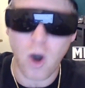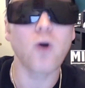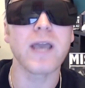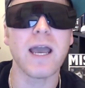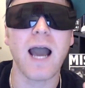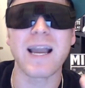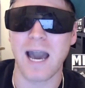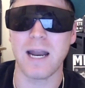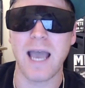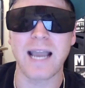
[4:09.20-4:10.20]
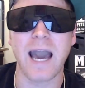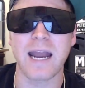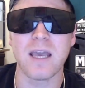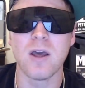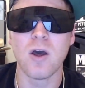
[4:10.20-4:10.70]
okay, I got it. I got
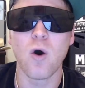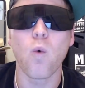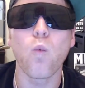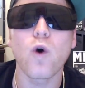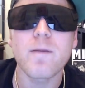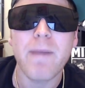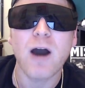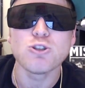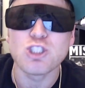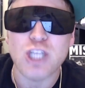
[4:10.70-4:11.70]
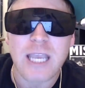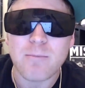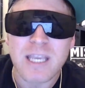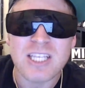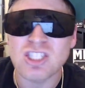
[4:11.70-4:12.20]
it. What about
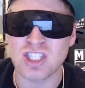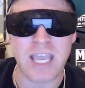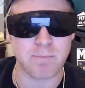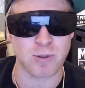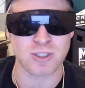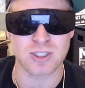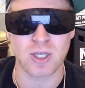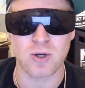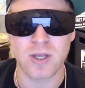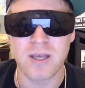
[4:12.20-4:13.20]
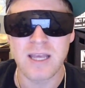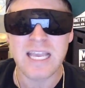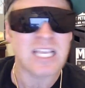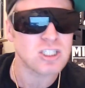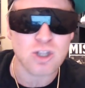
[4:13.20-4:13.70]
Jamie Staples, dude?
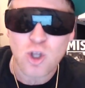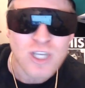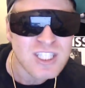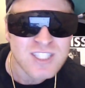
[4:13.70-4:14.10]
He's looking